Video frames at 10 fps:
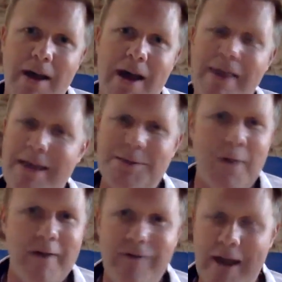and that's
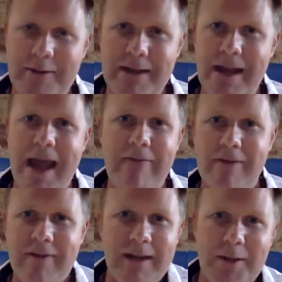what I found in
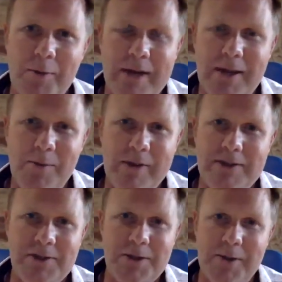everything that we
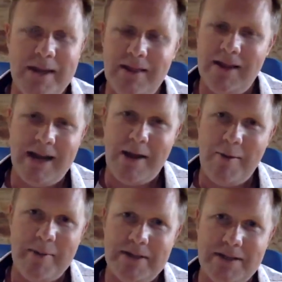do in our
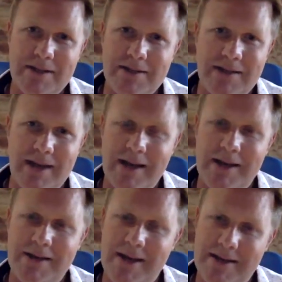business. And
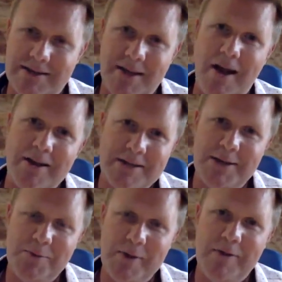it
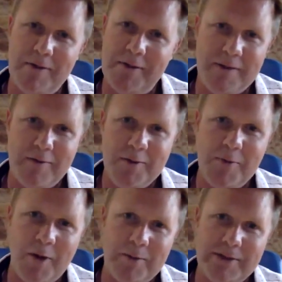started with the Voom
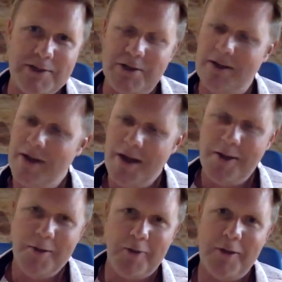competition.
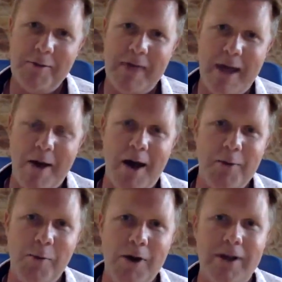Nothing without
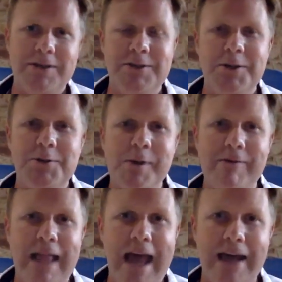hard work. As soon as we
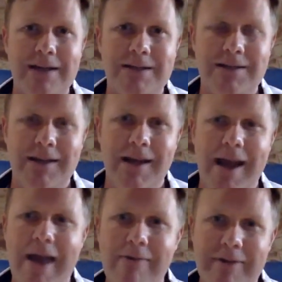relaxed,
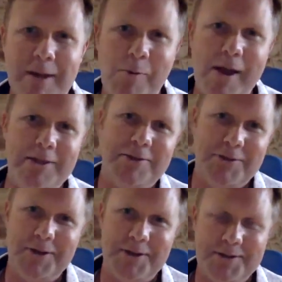everything went
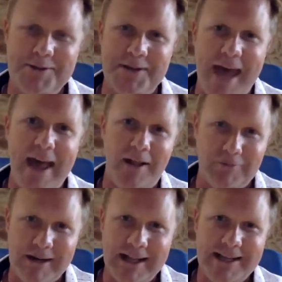to hell,
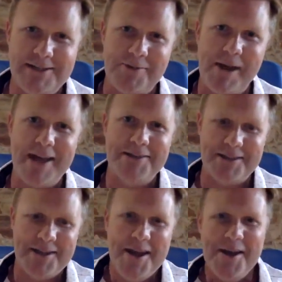really. So we had
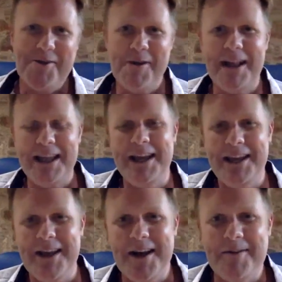to quickly
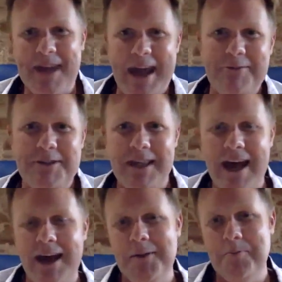counter
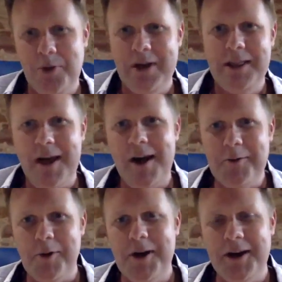that and put in the hard
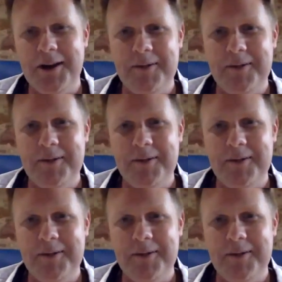work.